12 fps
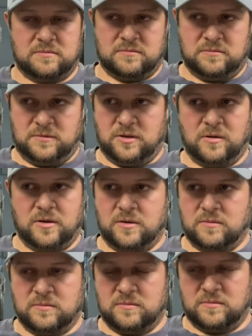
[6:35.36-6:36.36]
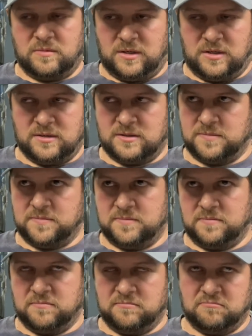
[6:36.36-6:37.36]
Clear coat, I guess
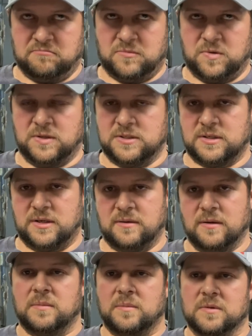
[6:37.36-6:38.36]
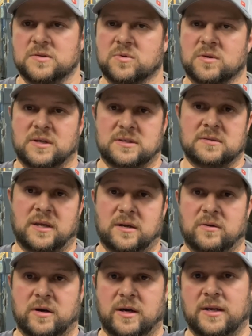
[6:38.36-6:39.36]
you could say. But it's more or less like
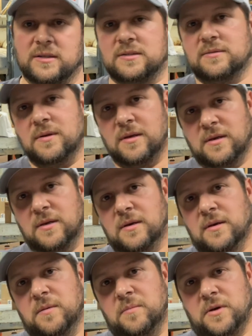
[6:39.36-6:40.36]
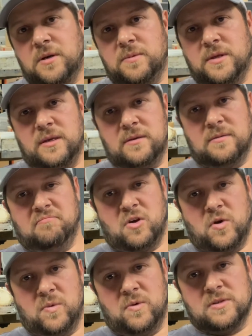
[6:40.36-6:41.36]
gray. It's probably
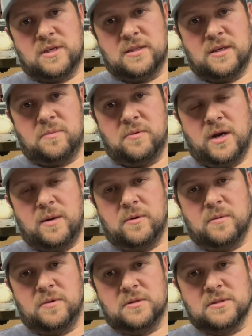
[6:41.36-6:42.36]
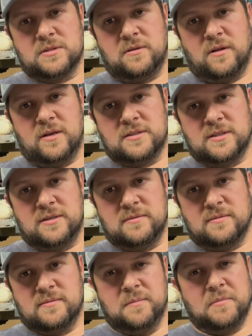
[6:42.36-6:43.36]
almost like that primer, but just glossy.
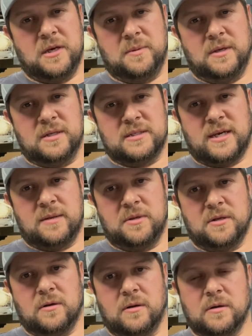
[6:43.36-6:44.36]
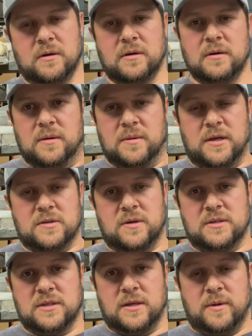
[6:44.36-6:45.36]
Maybe a tad bit darker. That's what I was
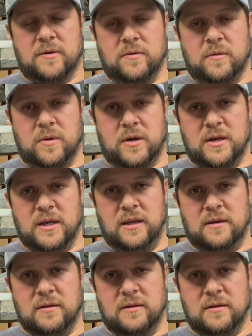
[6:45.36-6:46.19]
thinking about for the body.